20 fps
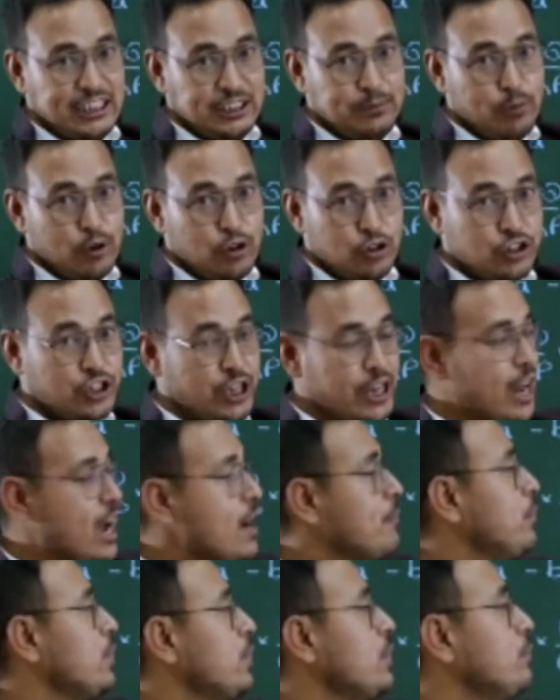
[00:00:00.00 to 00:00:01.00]
this
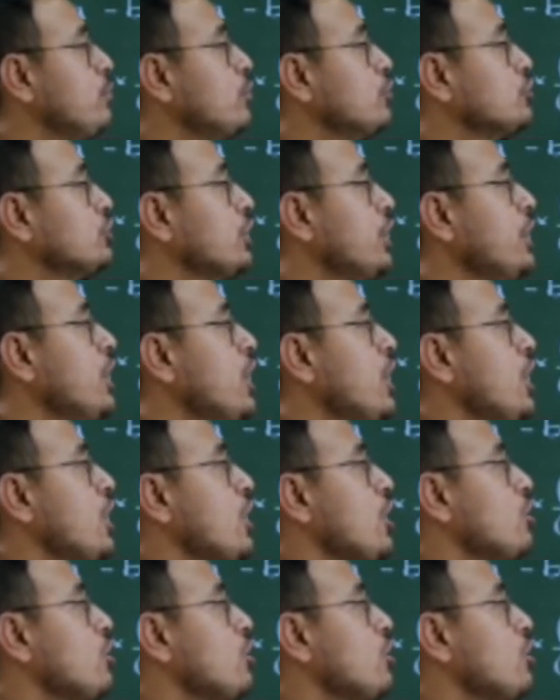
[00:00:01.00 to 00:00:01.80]
portion, upper portion,